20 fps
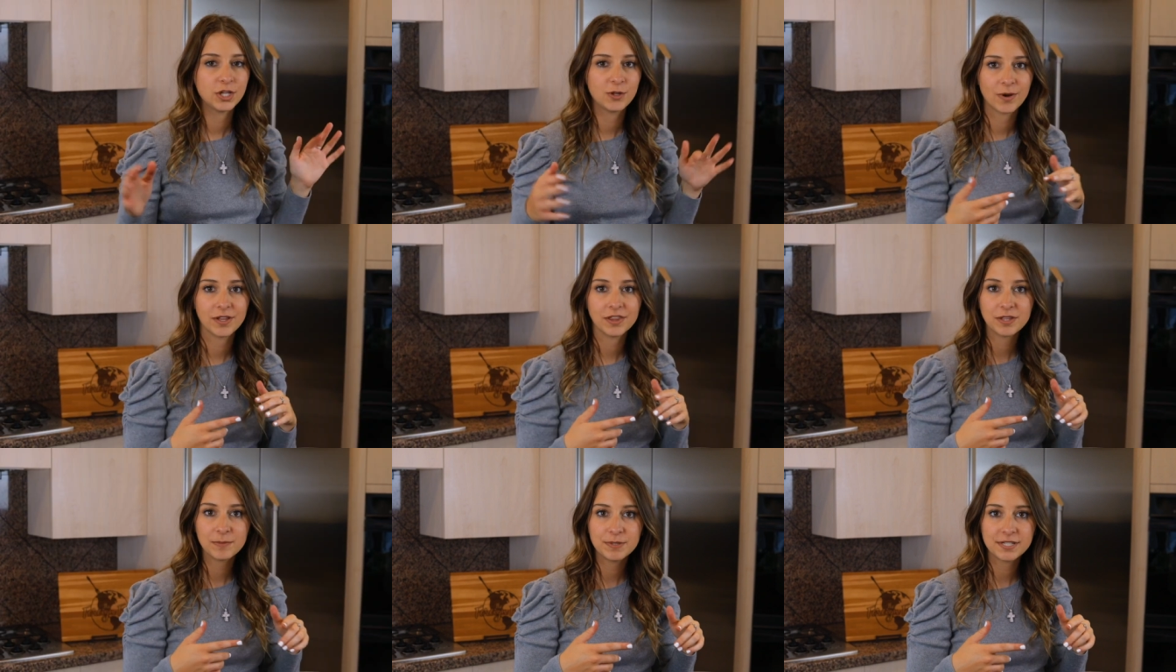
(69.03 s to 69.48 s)
You
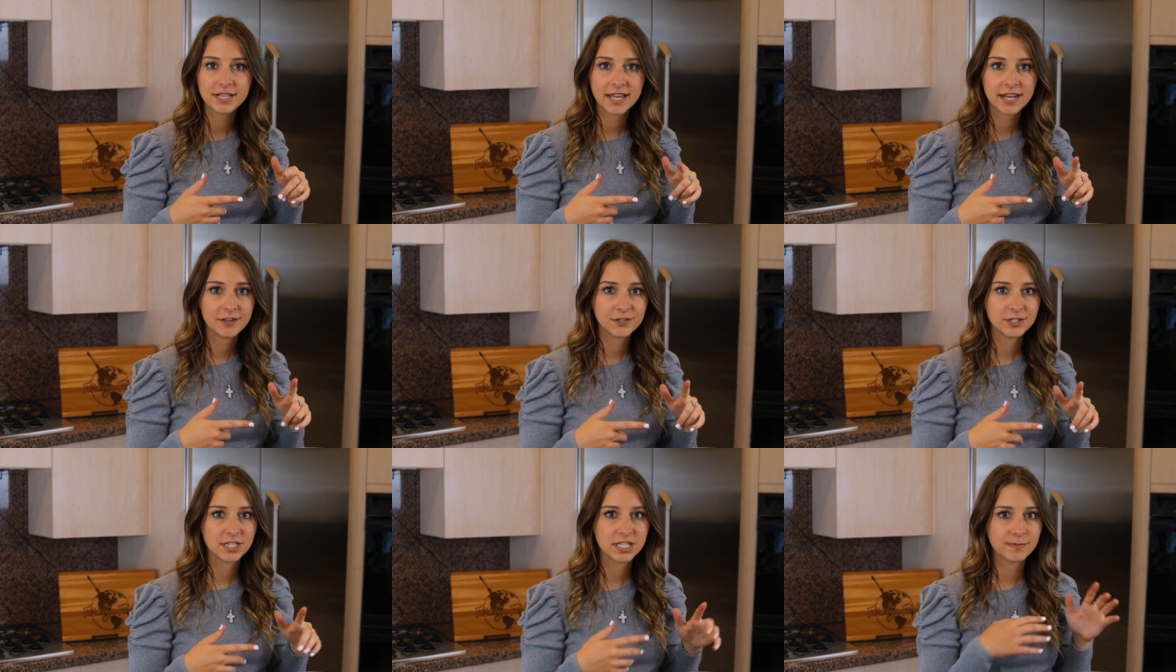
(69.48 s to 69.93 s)
want the
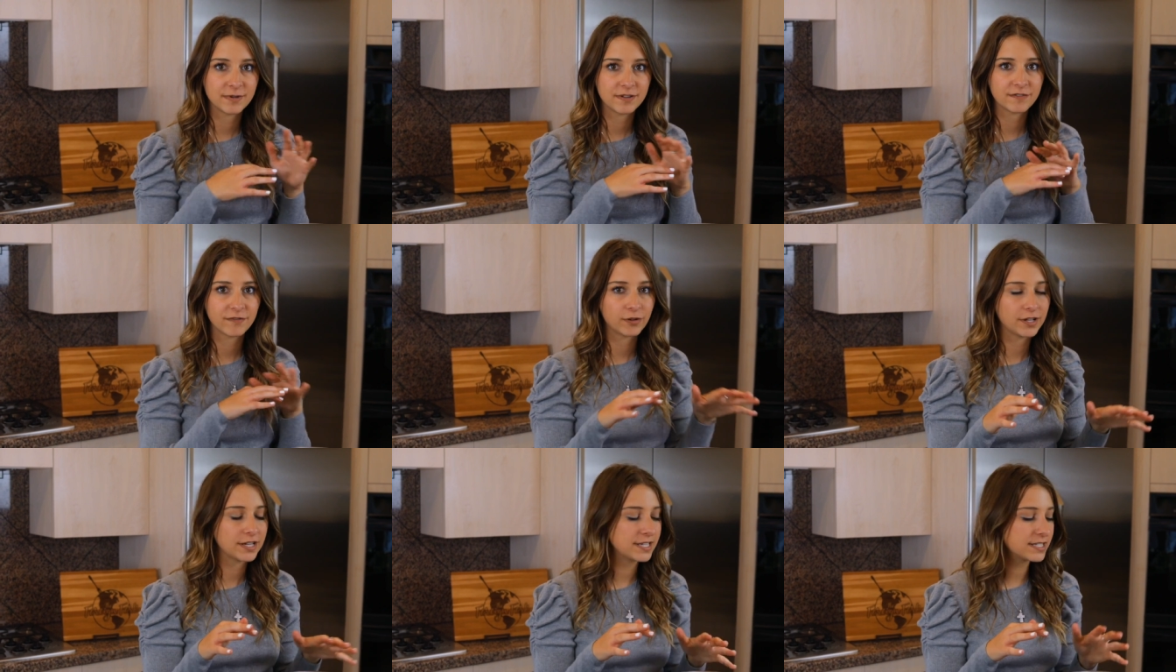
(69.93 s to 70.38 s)
potatoes to be
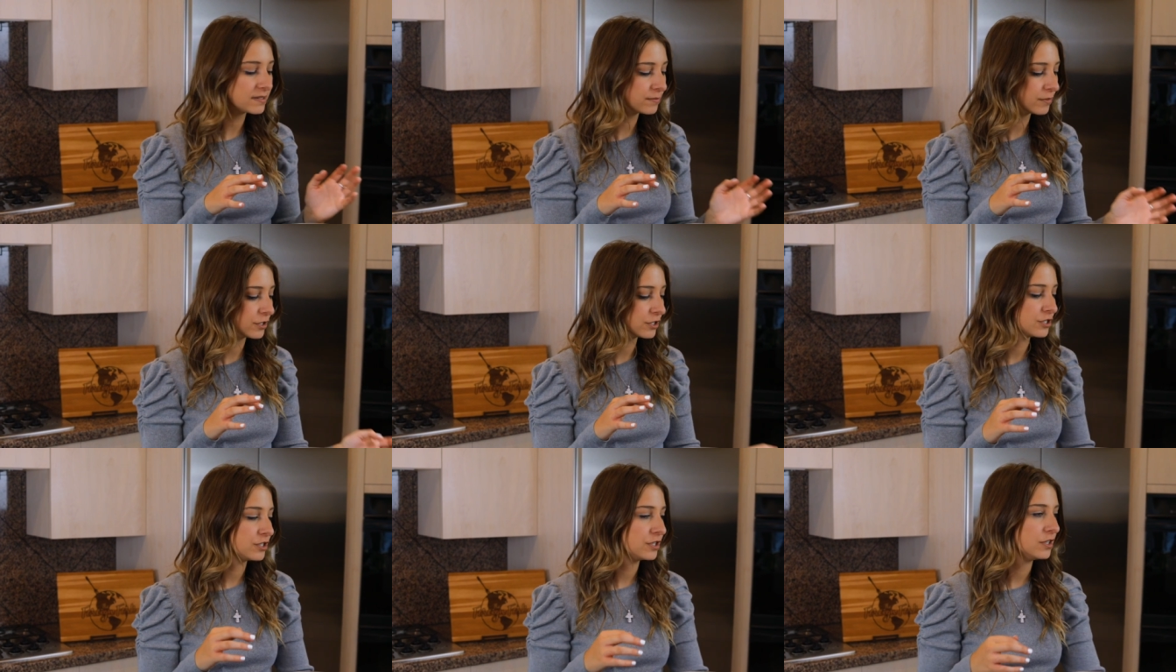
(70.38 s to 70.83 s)
fully
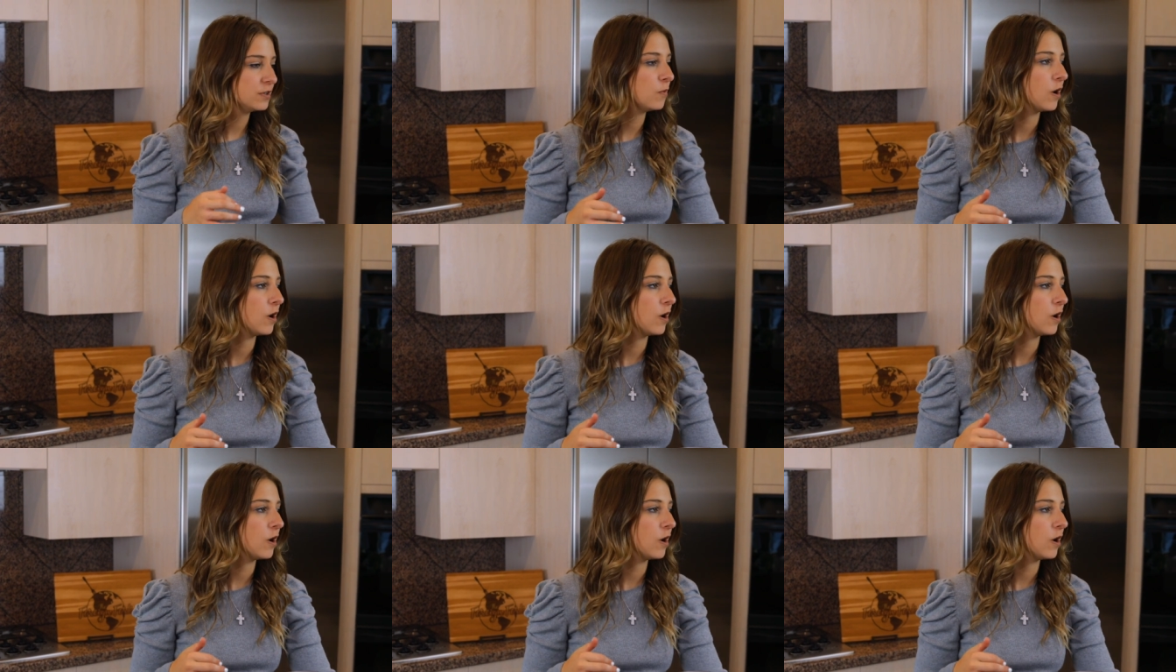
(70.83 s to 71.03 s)
submerged in the